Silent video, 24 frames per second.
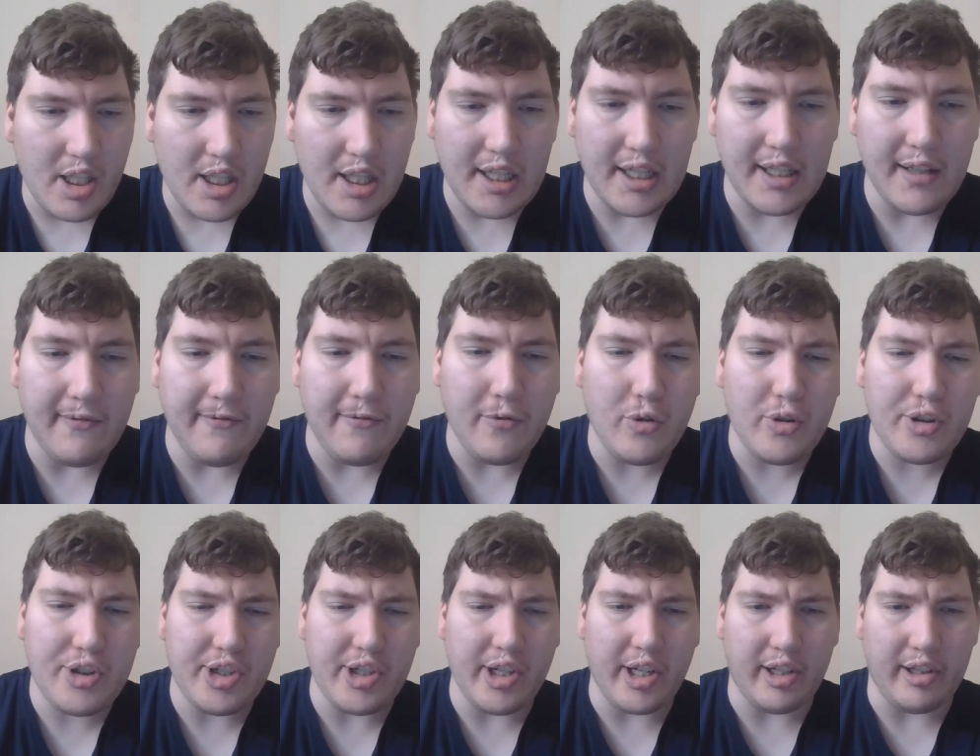
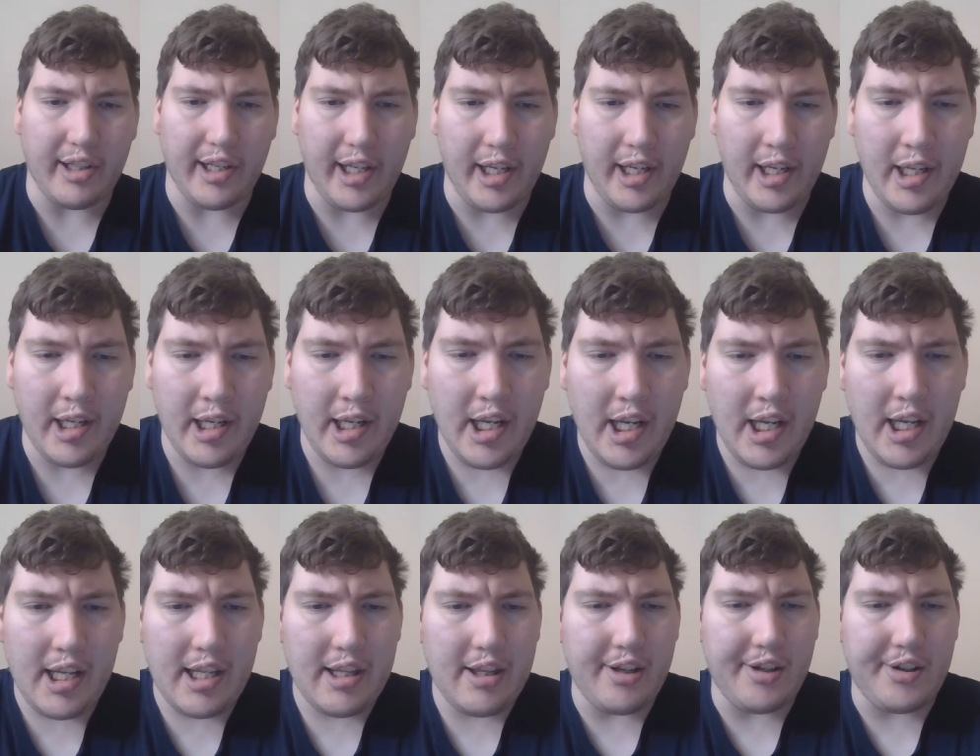Unfortunately,
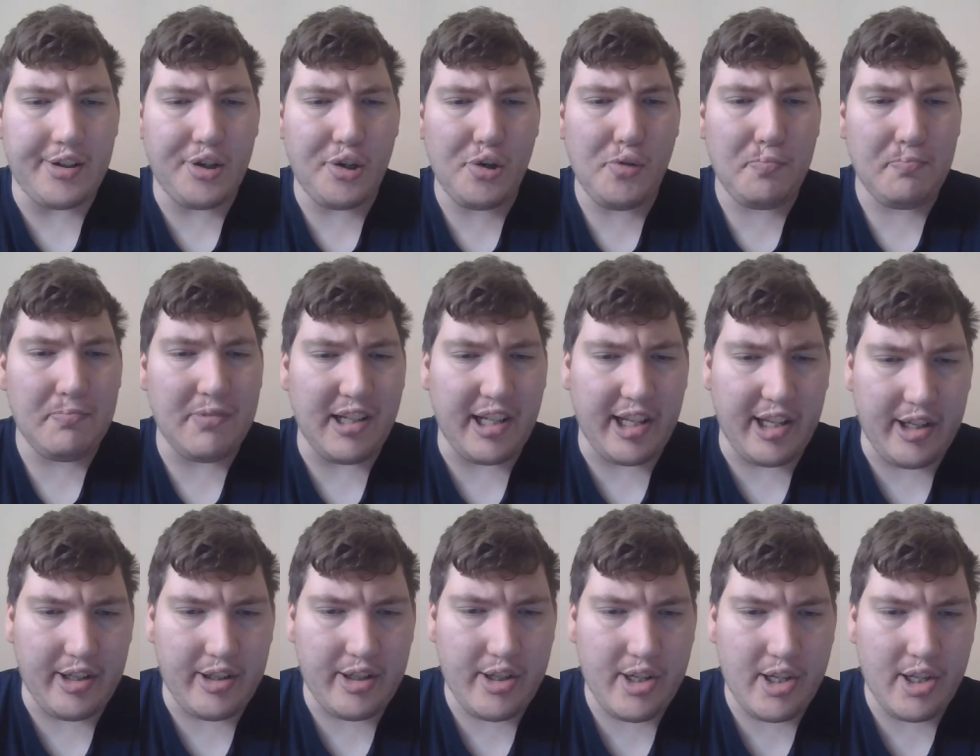the
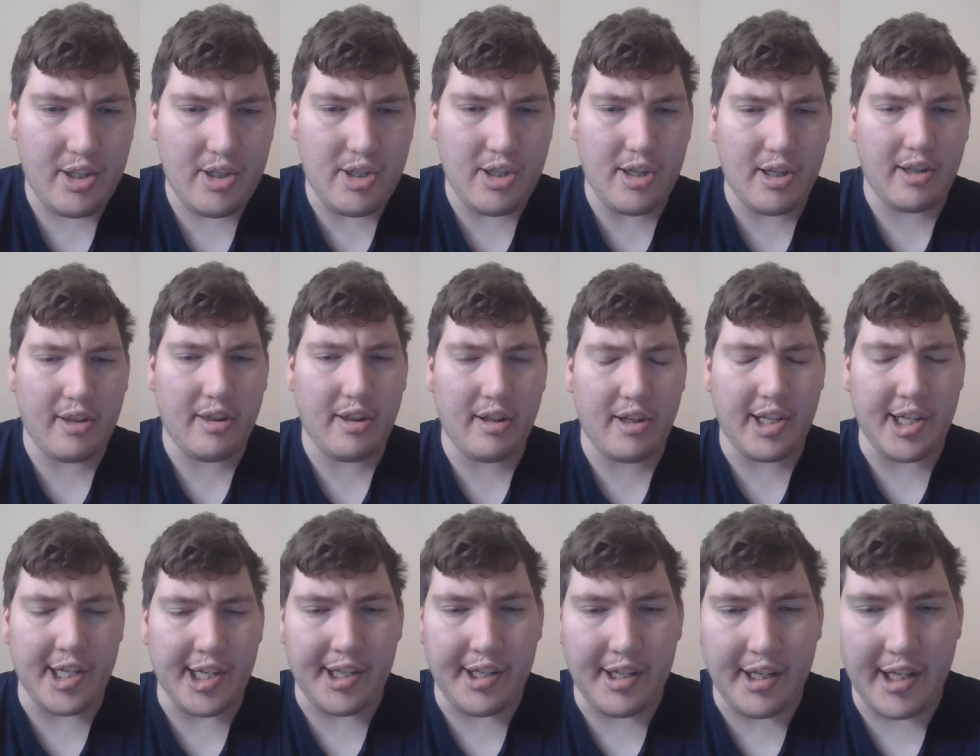duplicate took the
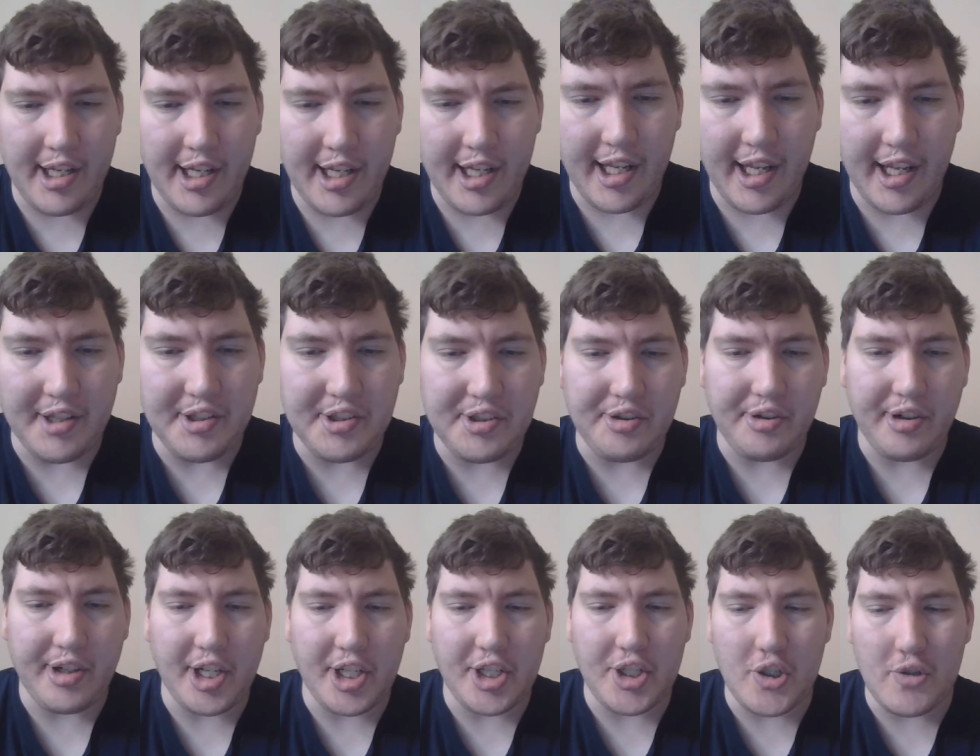gun and
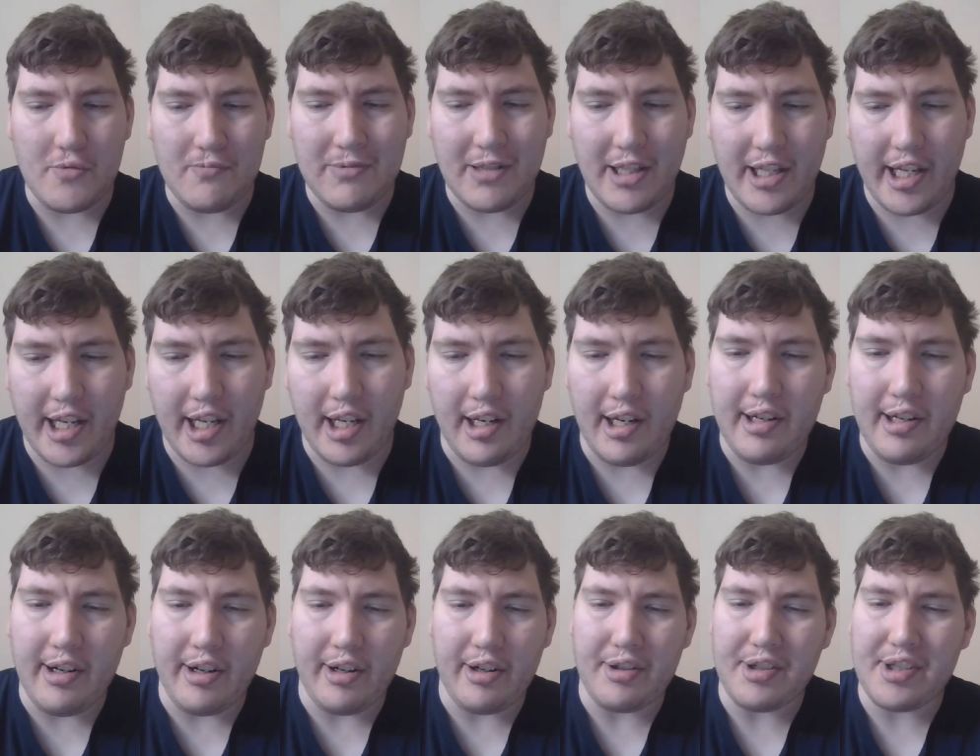started duplicating
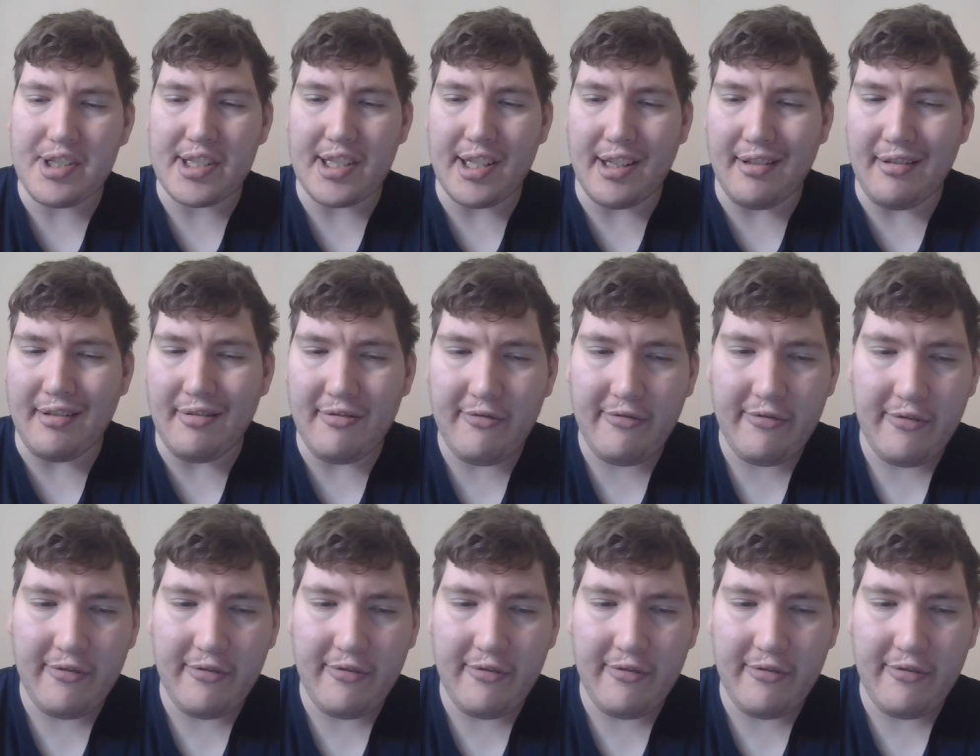herself.